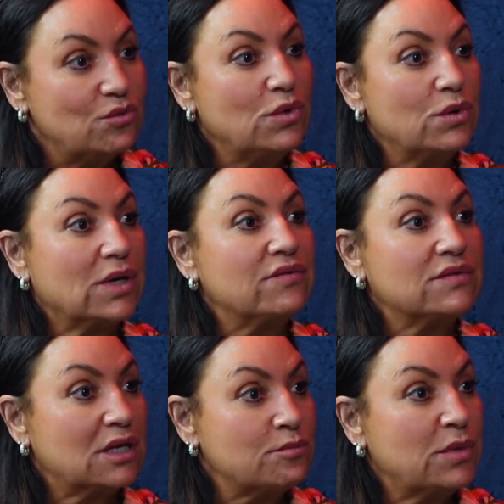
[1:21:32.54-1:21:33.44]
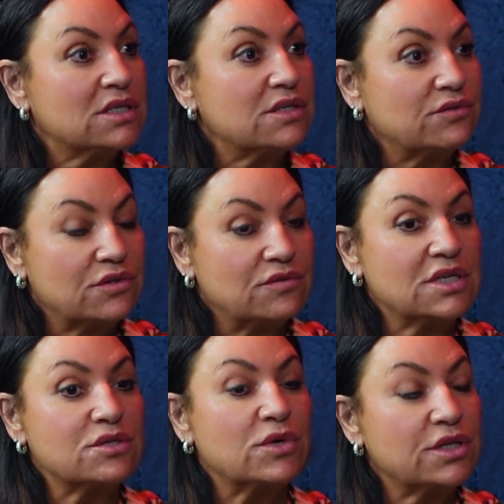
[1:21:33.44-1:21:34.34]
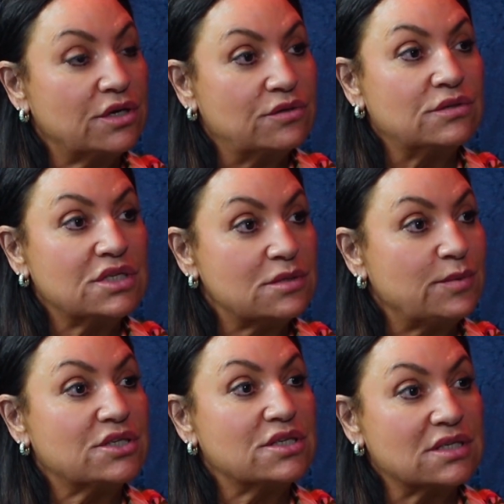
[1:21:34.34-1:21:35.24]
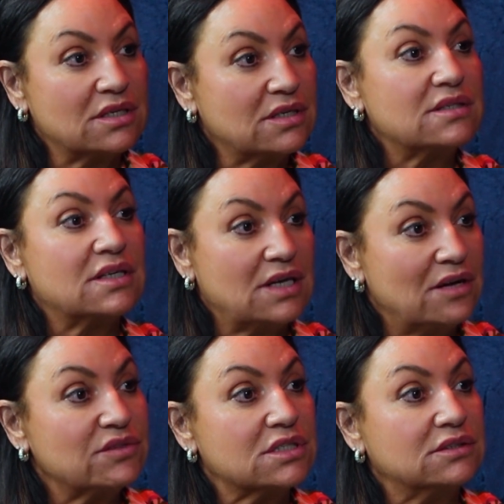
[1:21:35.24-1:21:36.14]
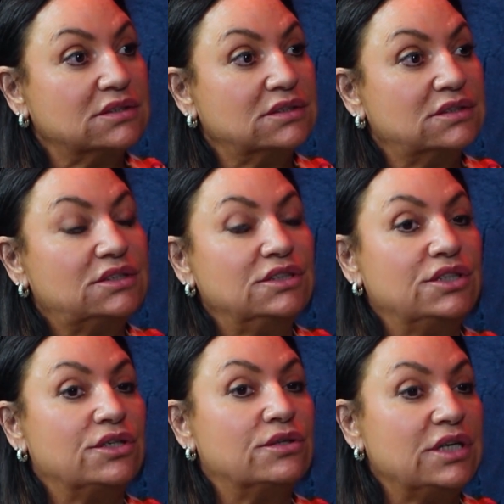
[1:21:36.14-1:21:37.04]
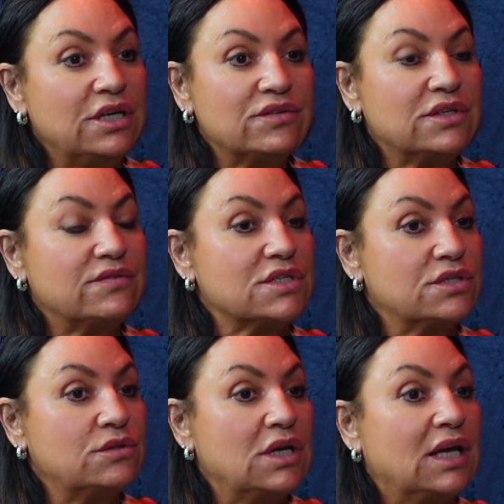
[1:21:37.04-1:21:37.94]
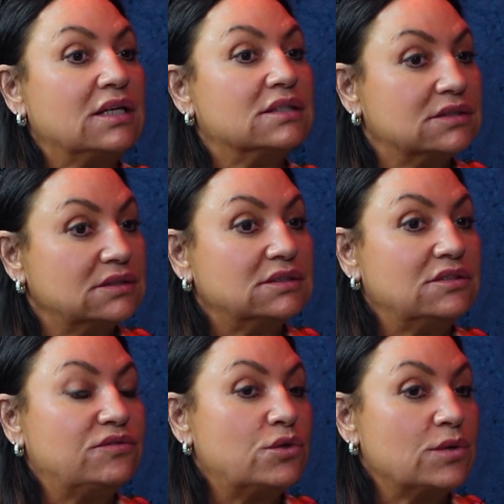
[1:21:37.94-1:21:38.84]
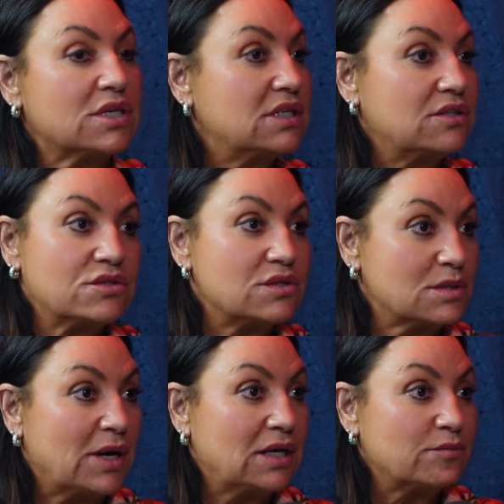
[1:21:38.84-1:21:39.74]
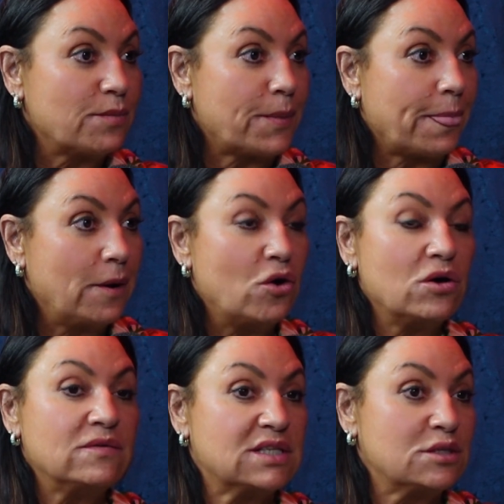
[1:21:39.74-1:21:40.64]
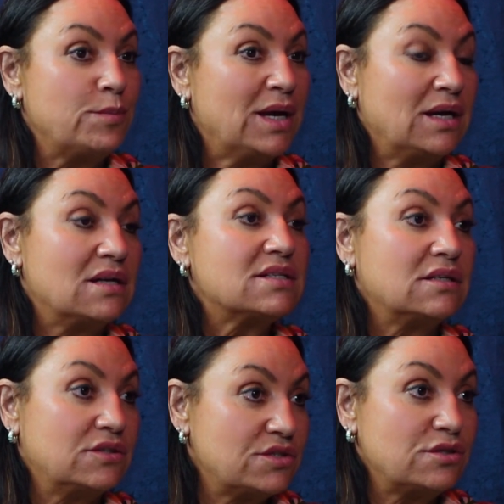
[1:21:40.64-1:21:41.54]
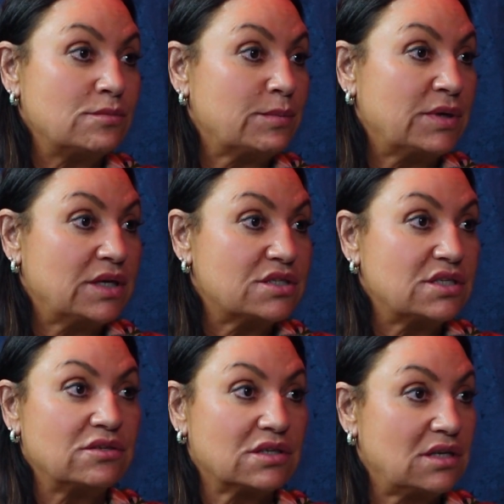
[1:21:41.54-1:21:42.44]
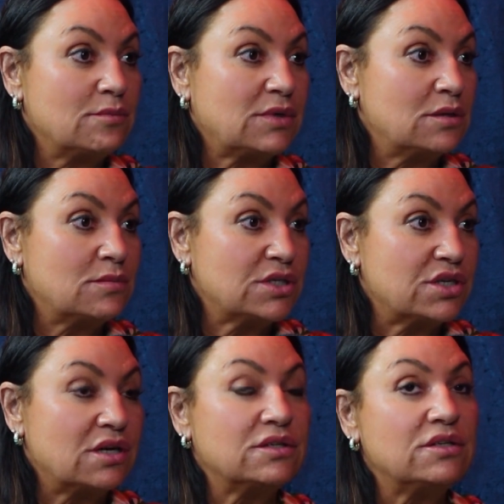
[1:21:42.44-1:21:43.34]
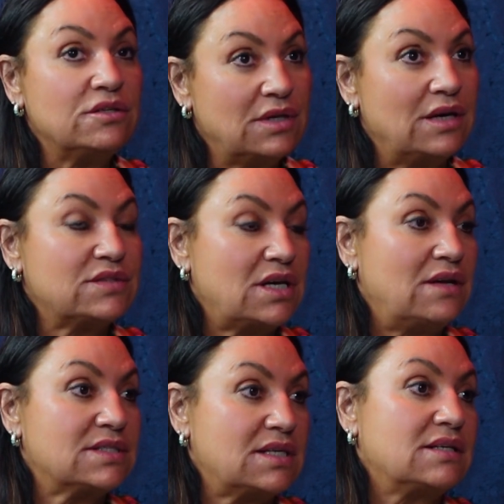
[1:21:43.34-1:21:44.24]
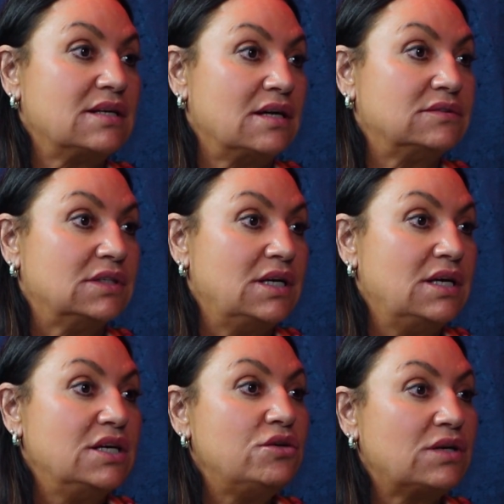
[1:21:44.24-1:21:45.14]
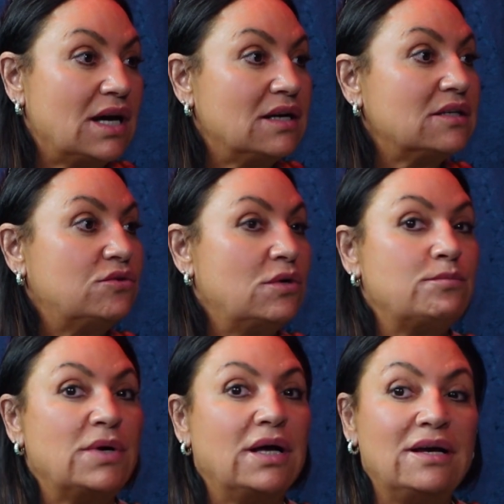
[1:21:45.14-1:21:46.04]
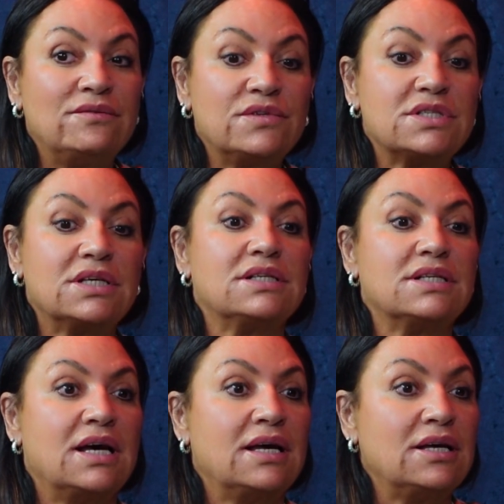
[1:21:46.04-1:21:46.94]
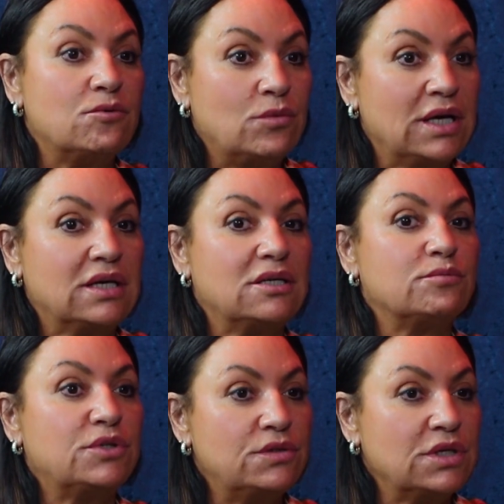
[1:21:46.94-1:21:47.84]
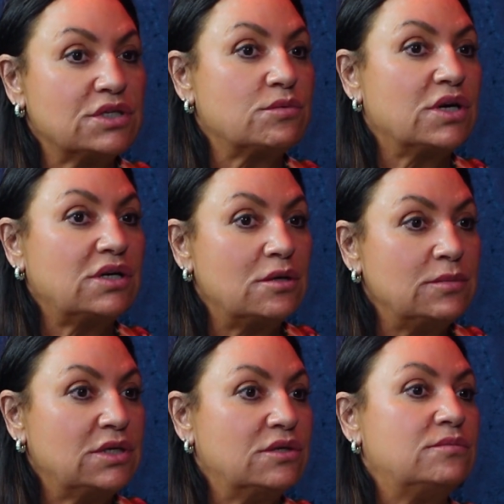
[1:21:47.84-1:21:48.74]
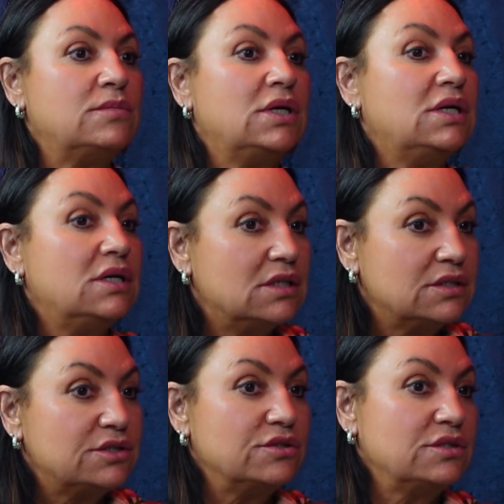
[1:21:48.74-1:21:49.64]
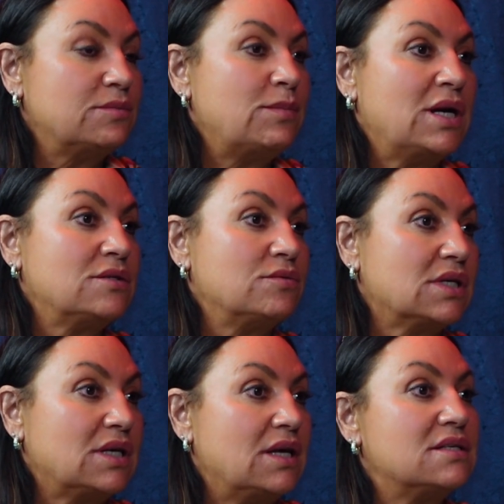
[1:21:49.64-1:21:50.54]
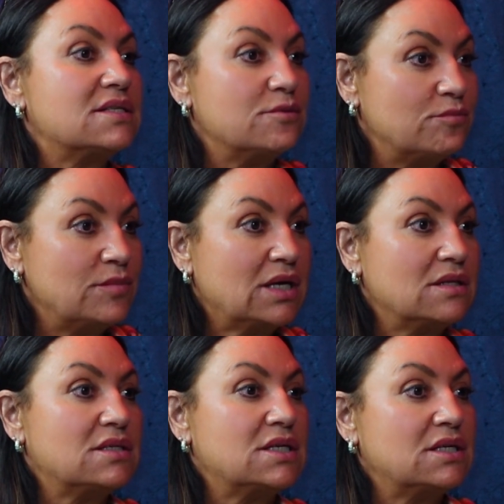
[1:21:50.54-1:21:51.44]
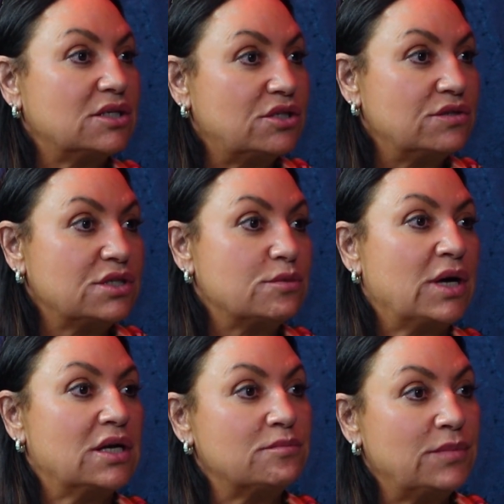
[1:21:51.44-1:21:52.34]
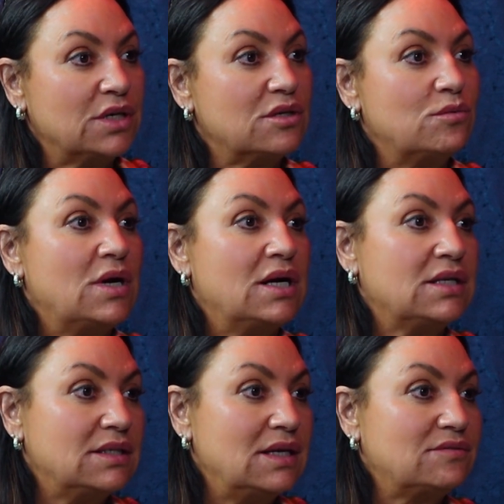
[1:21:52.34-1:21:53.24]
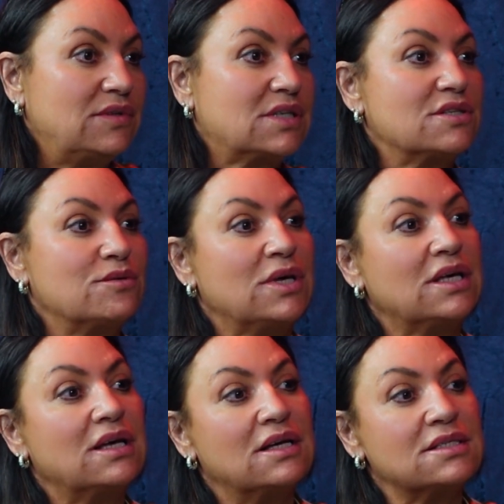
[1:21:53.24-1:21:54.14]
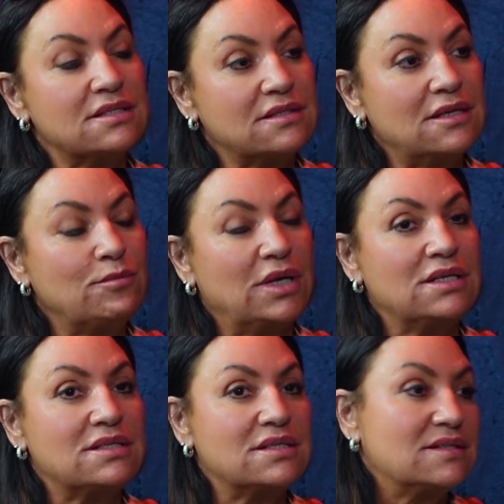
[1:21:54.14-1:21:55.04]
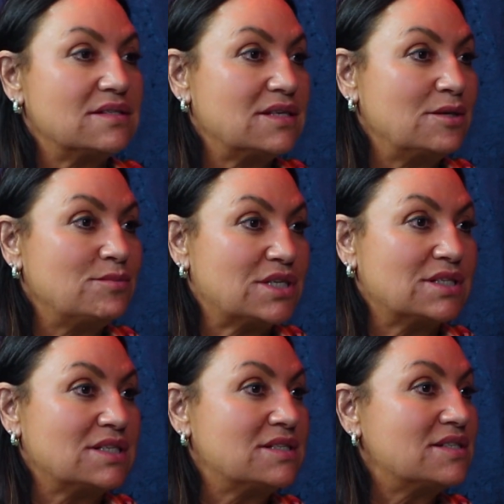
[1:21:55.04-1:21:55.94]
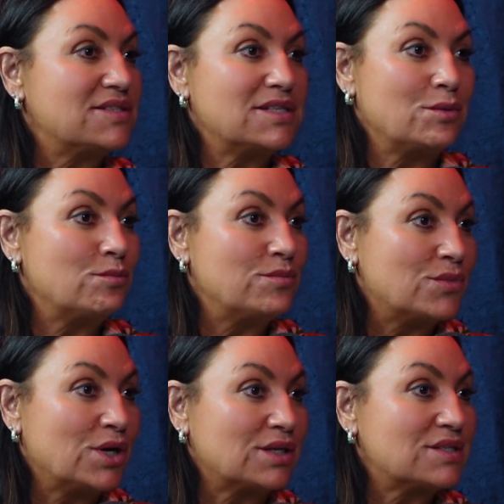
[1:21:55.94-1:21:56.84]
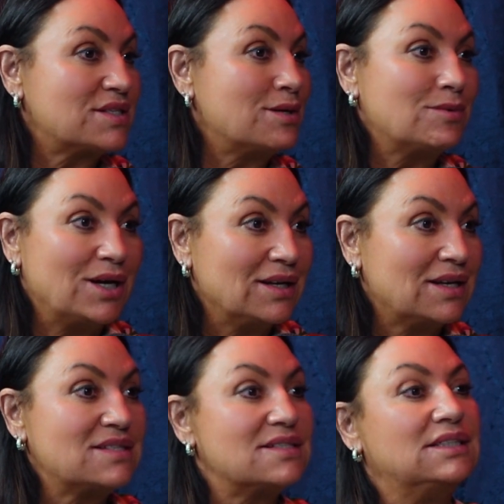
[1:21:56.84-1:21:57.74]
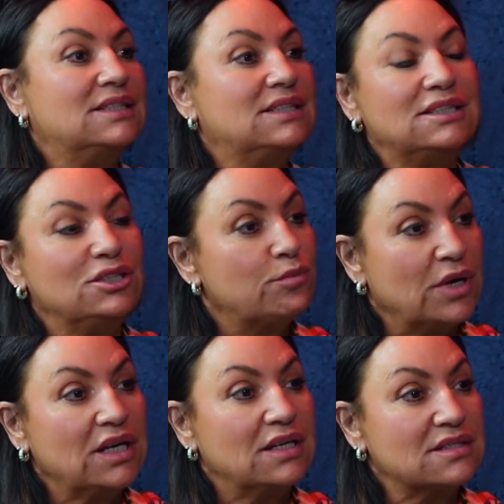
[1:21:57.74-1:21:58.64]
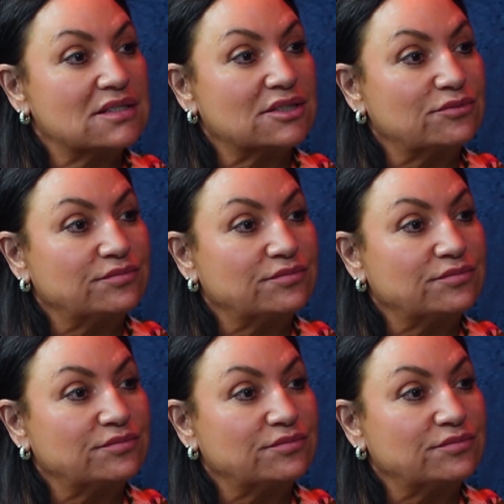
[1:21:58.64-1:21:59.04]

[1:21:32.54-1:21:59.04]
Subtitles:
We were given that ability for a reason. We're the only species on earth that have it. You know, even if it's only in 4 weeks I'll go to a spa. Or if it's as big as I'm going to do my PhD or climb Kilimanjaro, you have to have a sat-nav. You cannot go up every single day, waking up, going into work, coming home, doing the bath with the kids, making the dinner, going to bed, bottle of wine, Netflix at the weekend, same place, same studies, same work, same colleagues. Your brain hates it.